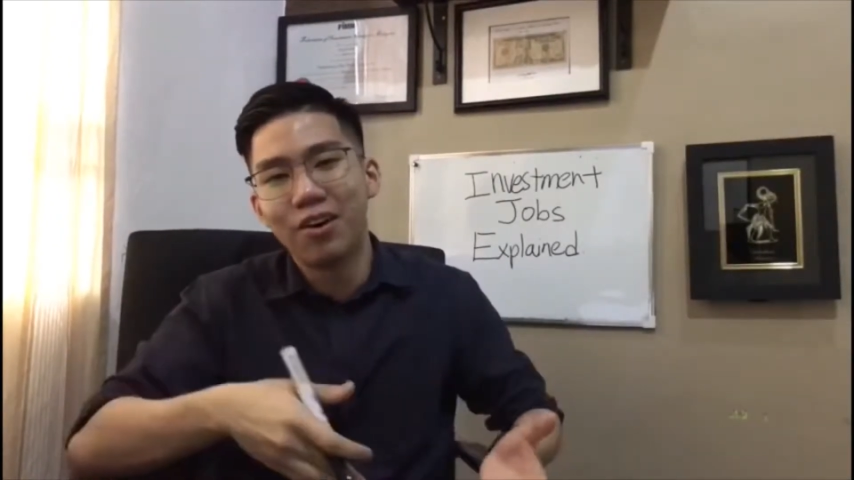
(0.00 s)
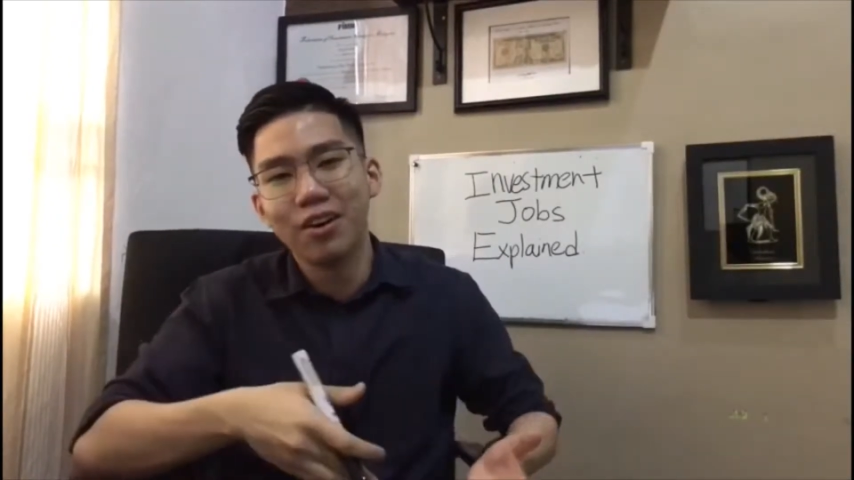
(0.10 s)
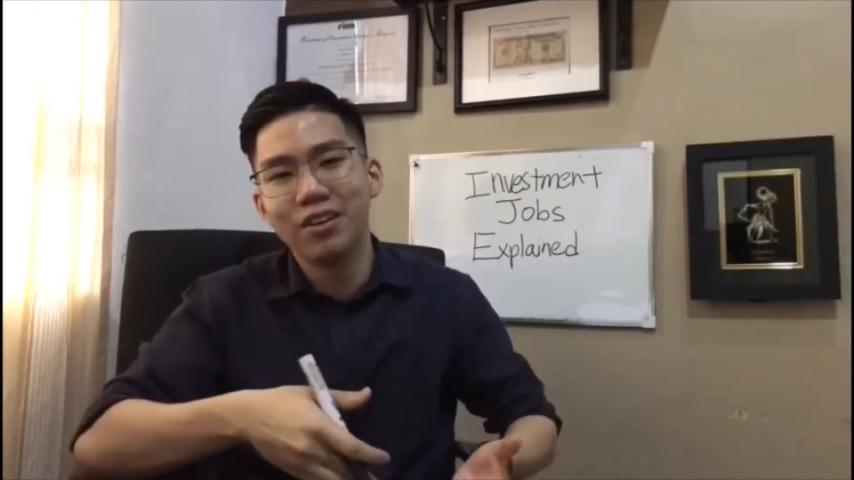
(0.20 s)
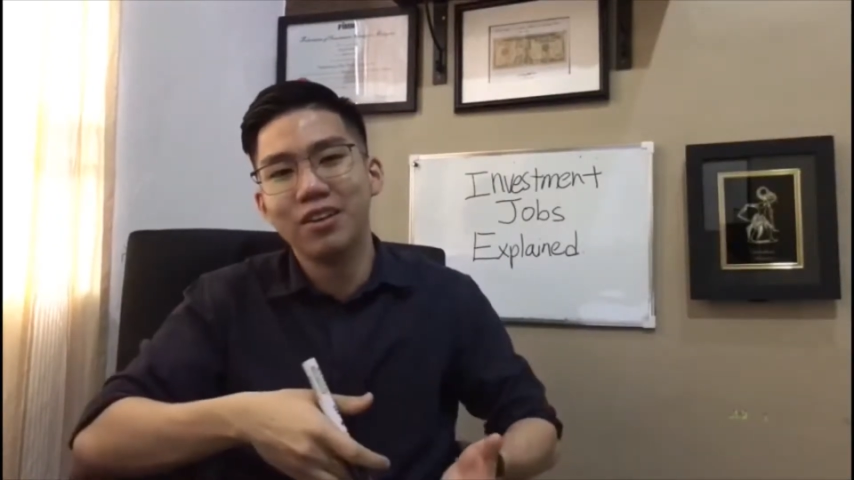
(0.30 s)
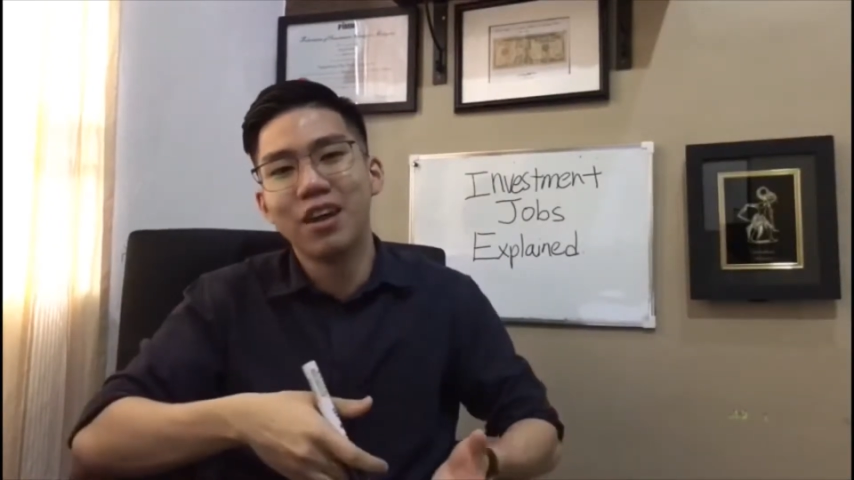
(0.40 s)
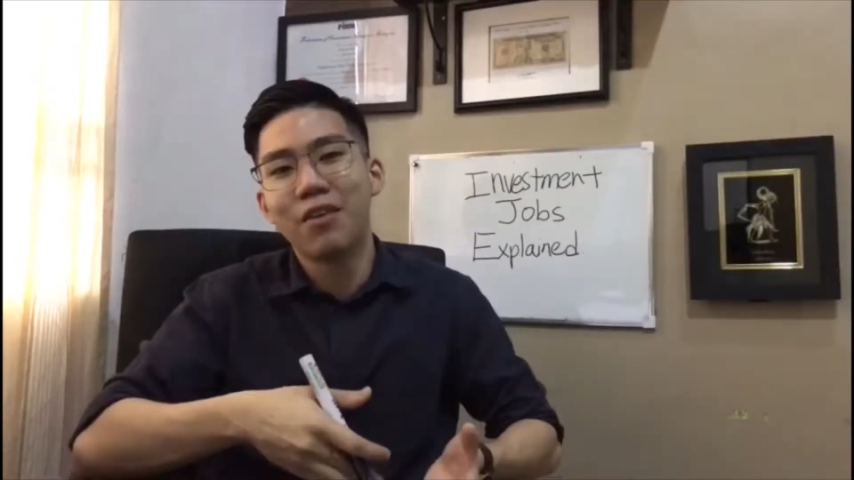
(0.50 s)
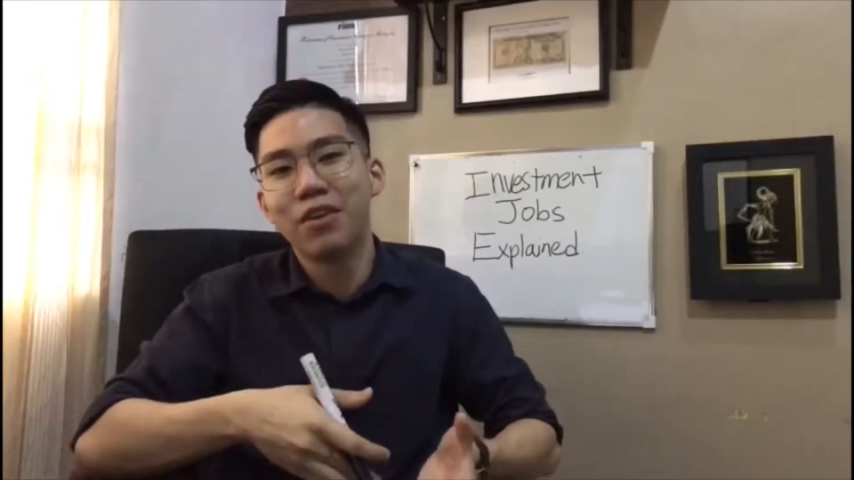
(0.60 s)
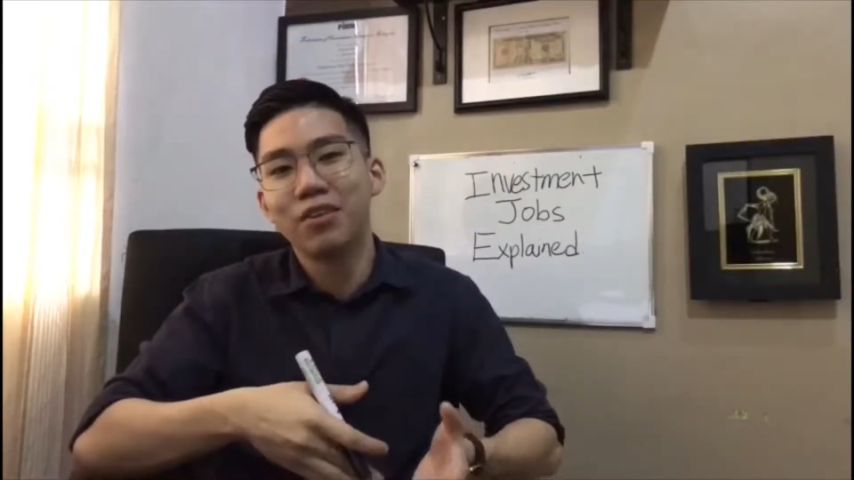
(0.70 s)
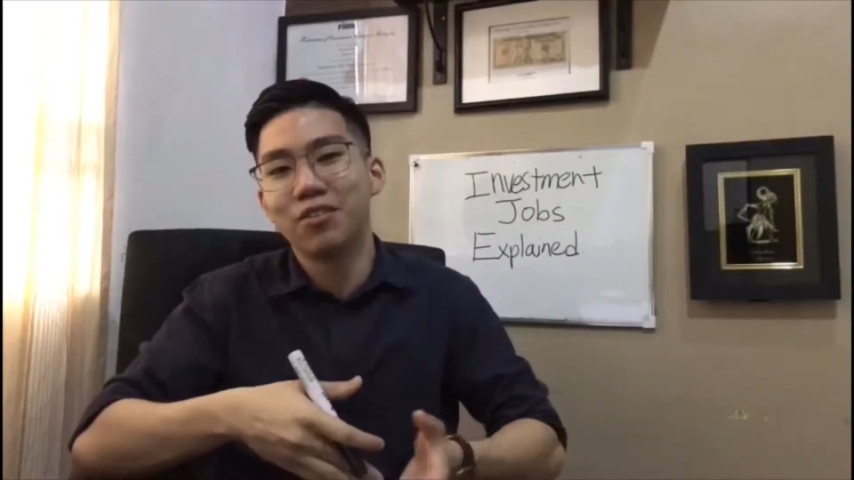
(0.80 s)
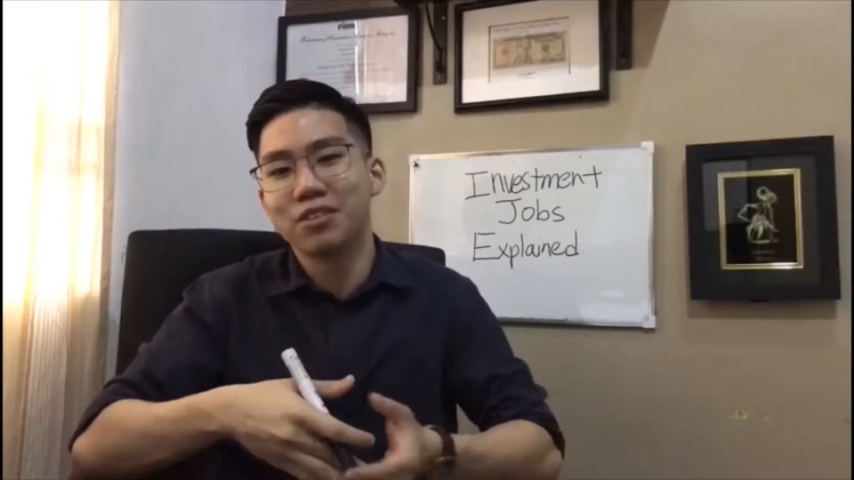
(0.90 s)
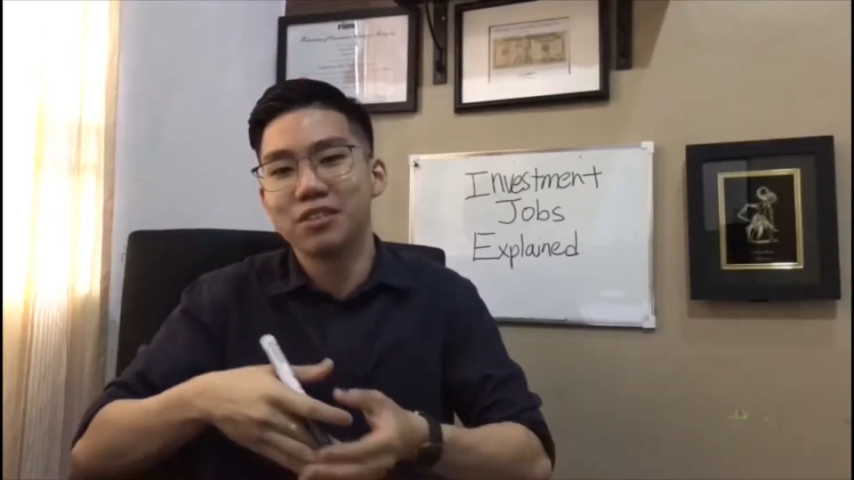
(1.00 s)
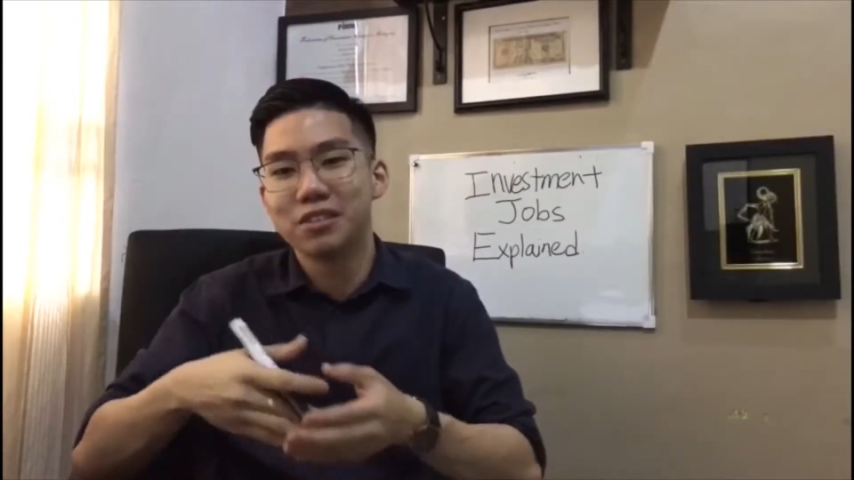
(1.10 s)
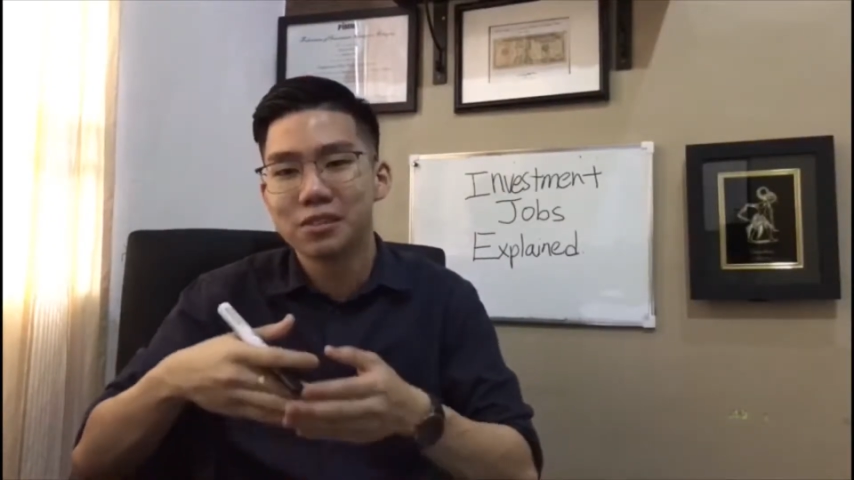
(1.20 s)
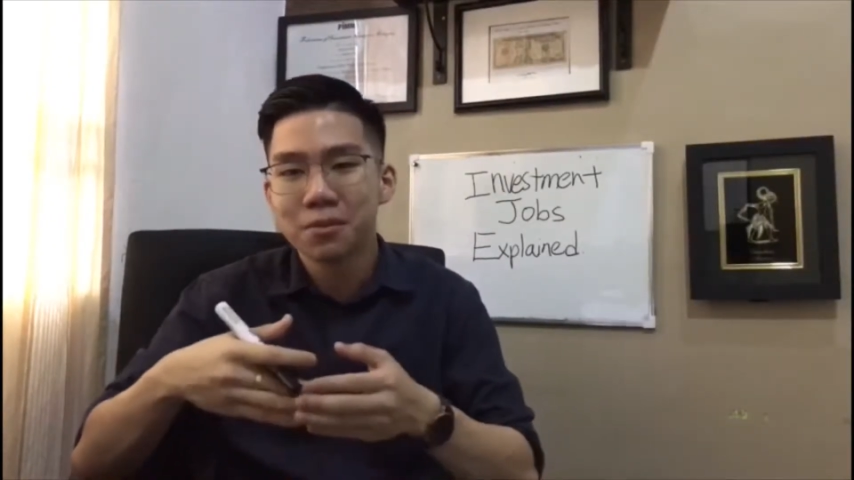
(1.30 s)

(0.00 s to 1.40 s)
either having losses.